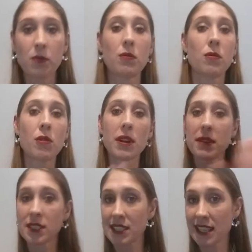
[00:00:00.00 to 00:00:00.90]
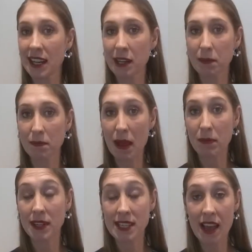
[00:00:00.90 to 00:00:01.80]
what genetic
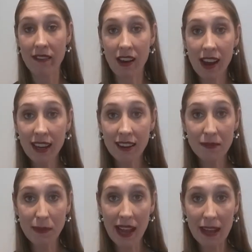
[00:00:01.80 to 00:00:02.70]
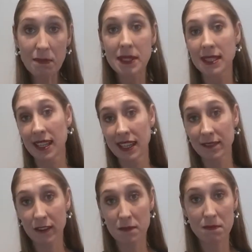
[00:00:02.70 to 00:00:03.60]
memories have I got perhaps
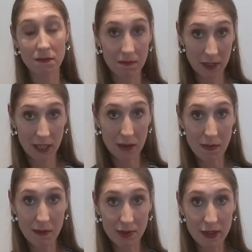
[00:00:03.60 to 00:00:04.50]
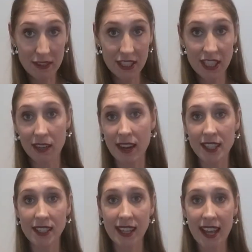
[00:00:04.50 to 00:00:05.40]
from, you know, my previous
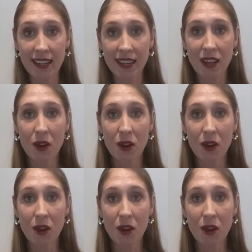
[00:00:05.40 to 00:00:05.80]
generations, and